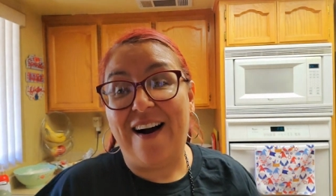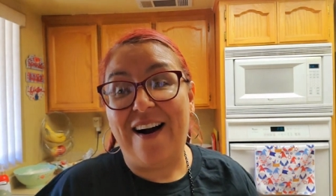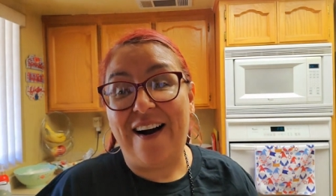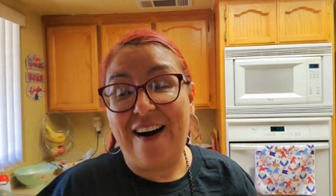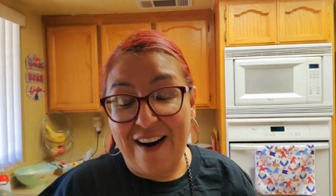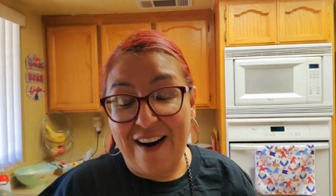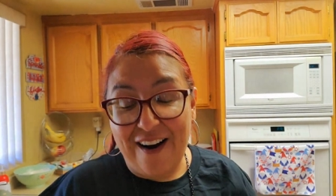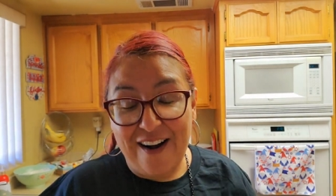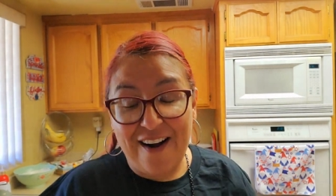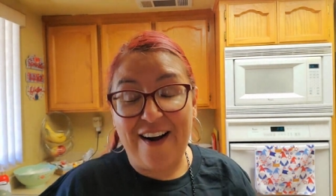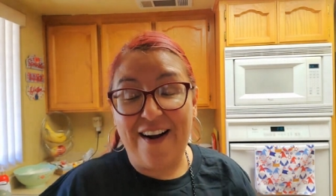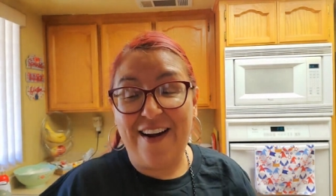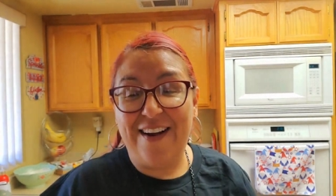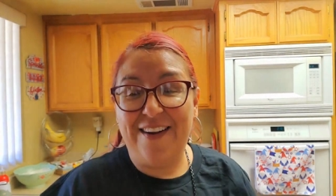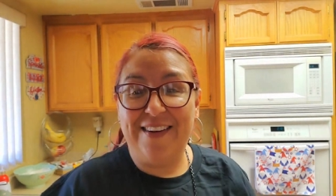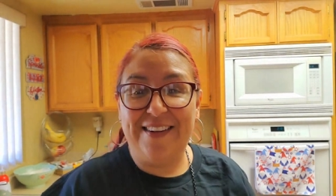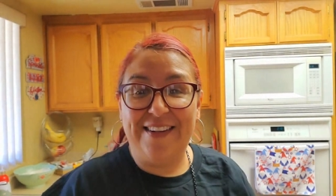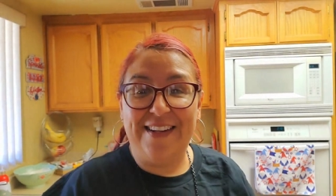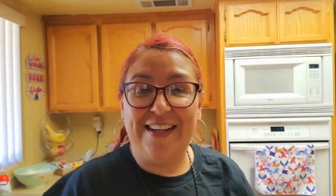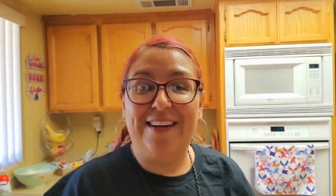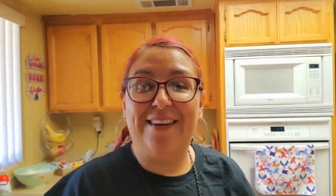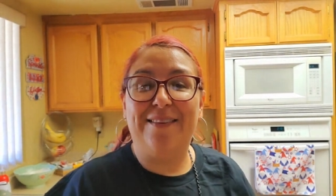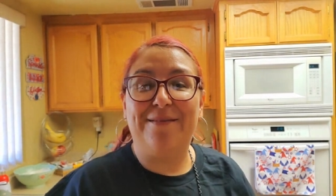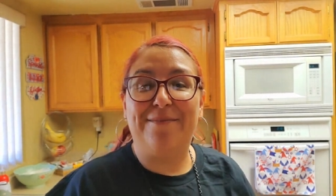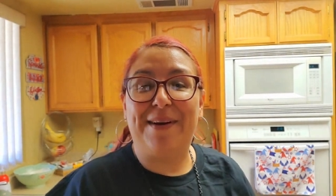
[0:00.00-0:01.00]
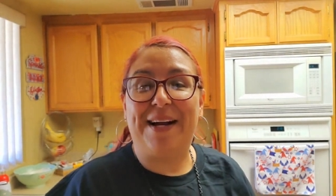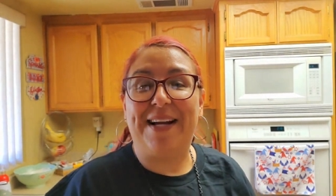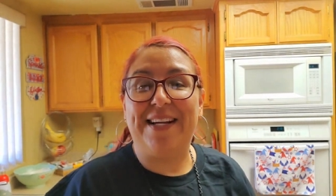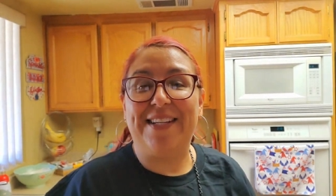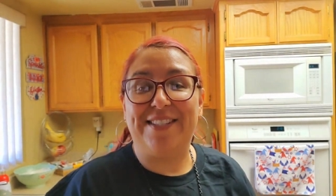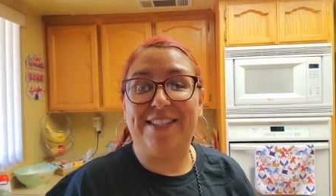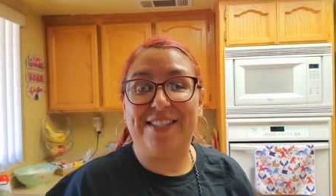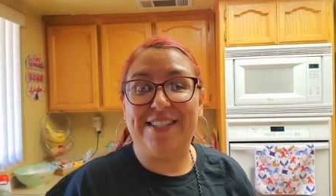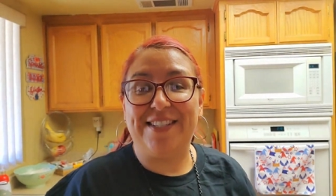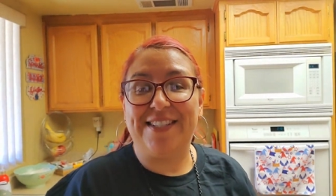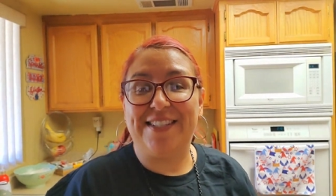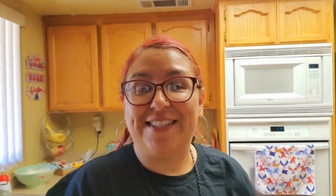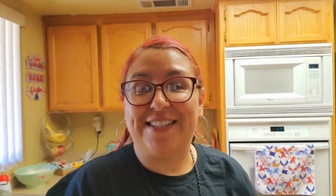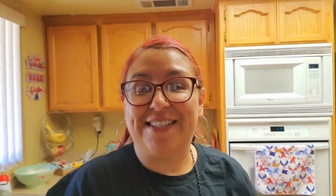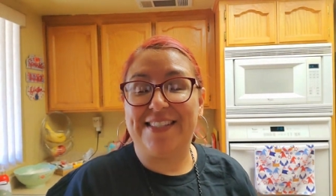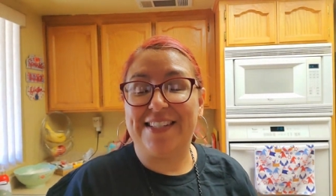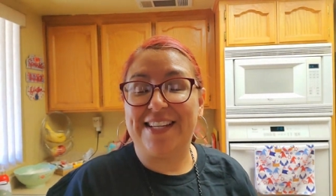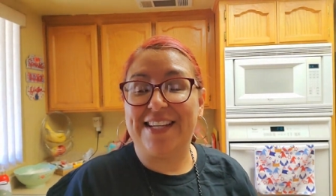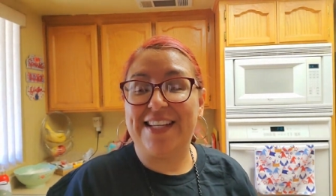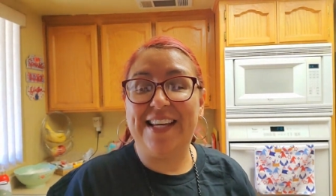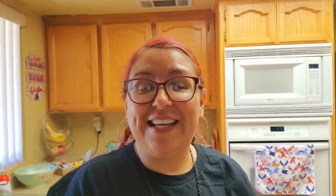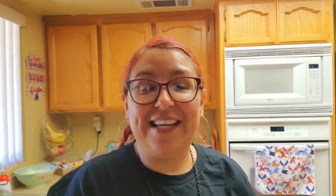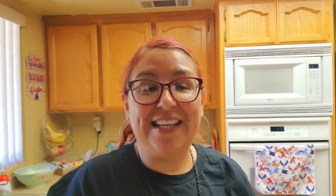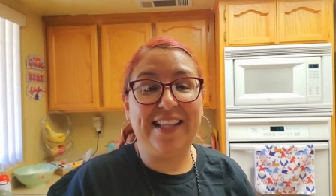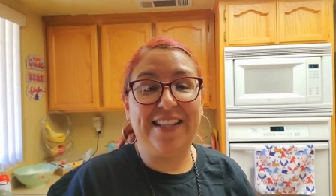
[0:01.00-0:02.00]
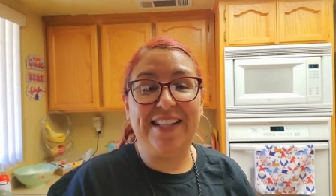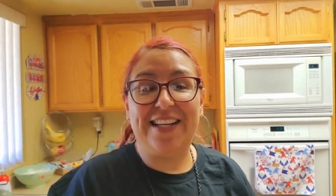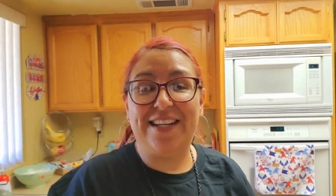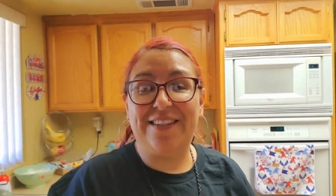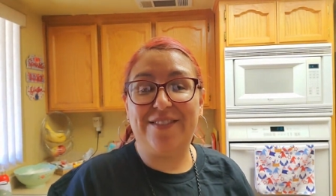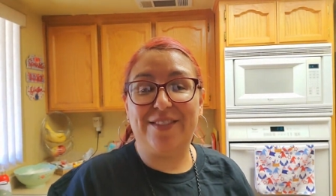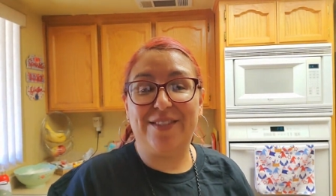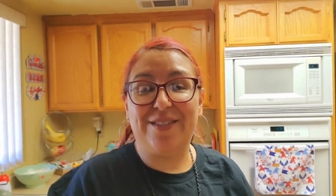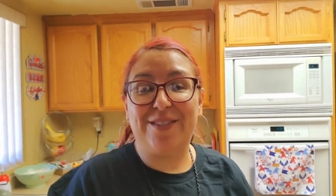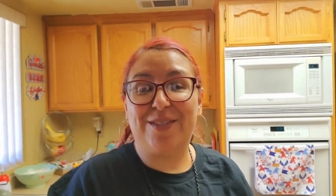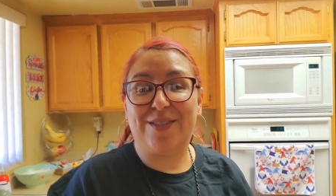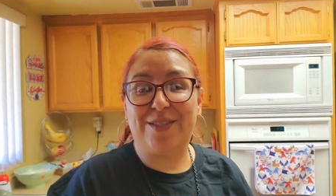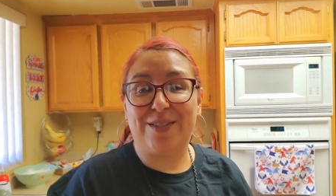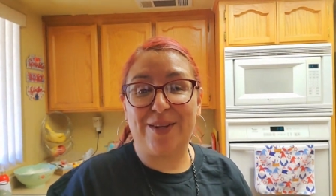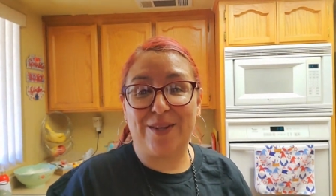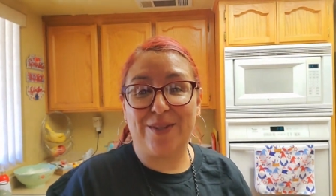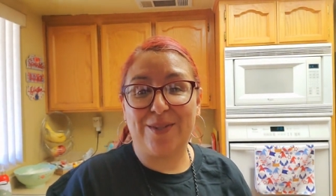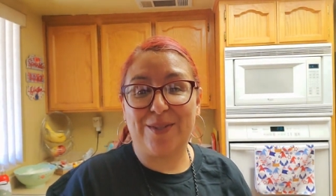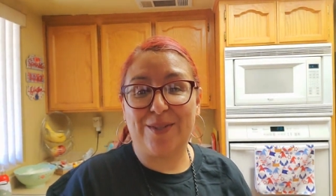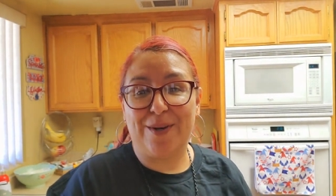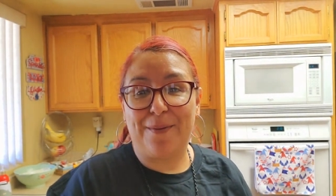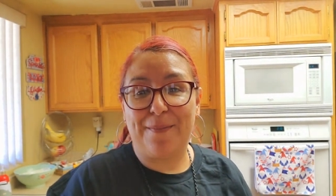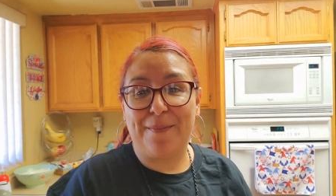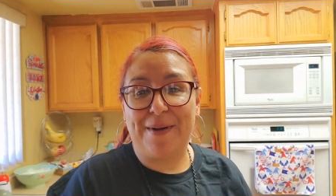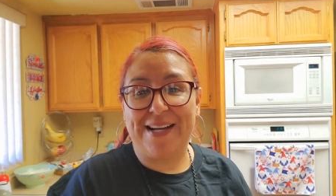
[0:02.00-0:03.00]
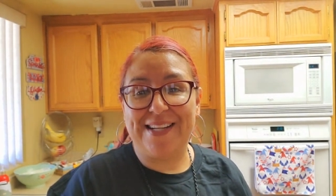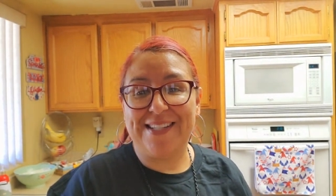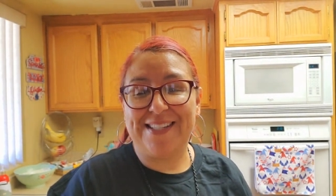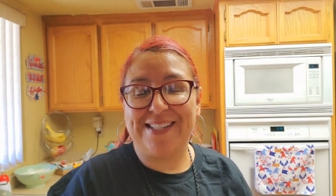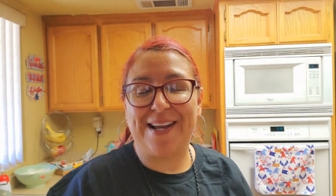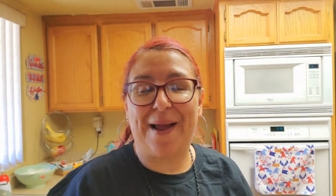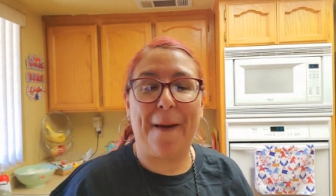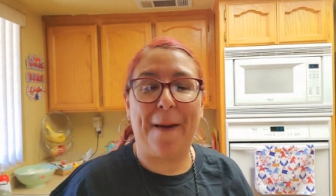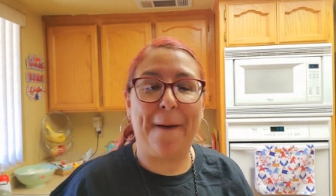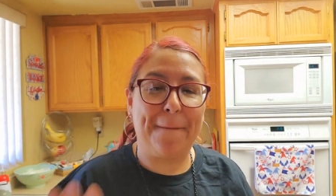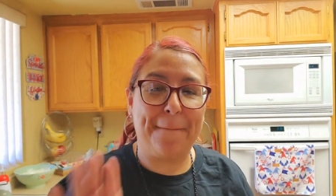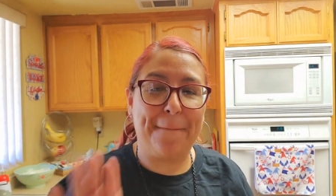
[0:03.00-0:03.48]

are loved by Jesus, and he loves you so, so much.